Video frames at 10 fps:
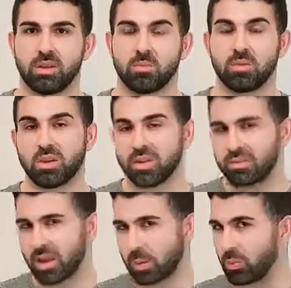Because
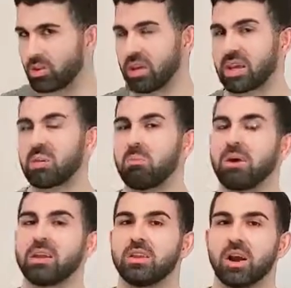I am sick,
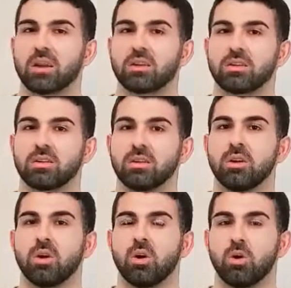my doctor
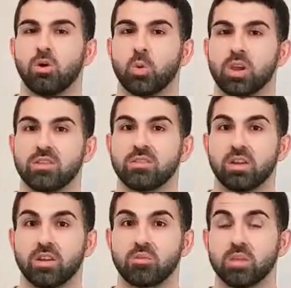always
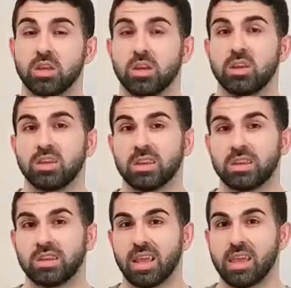tells me to
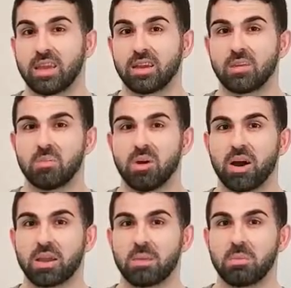take
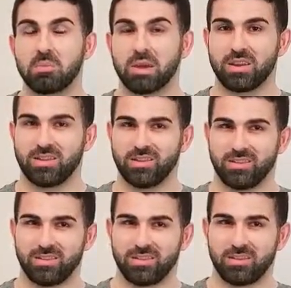my
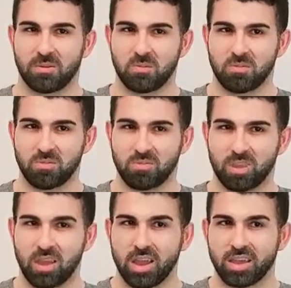medicine.
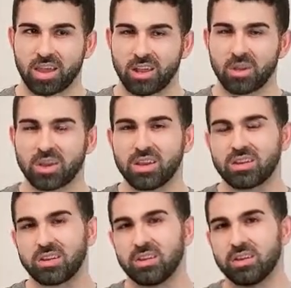
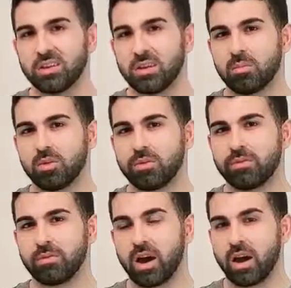Collocation number
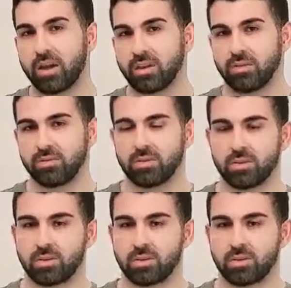5.